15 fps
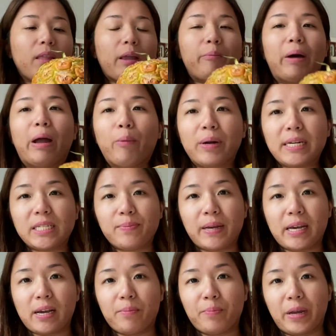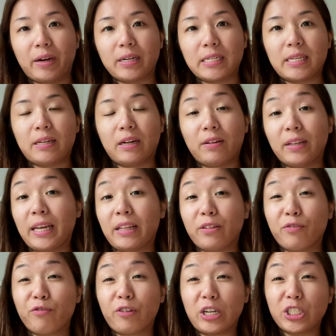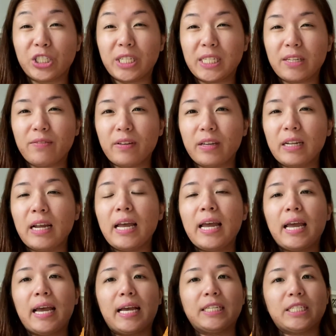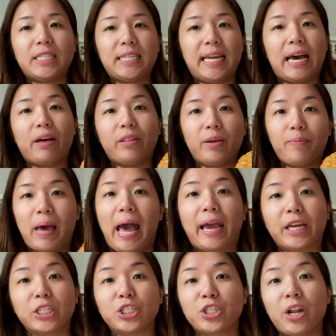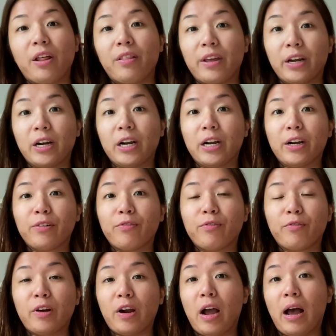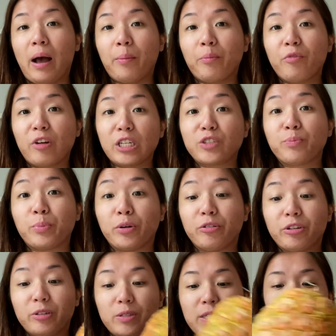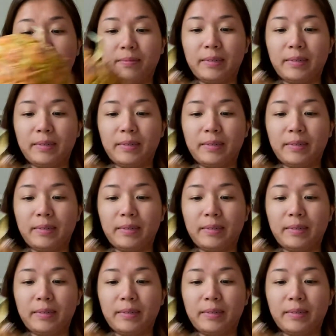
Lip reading: But I wanted to make a comparison on like the freshness of it and just see how they packaged their fresh produce.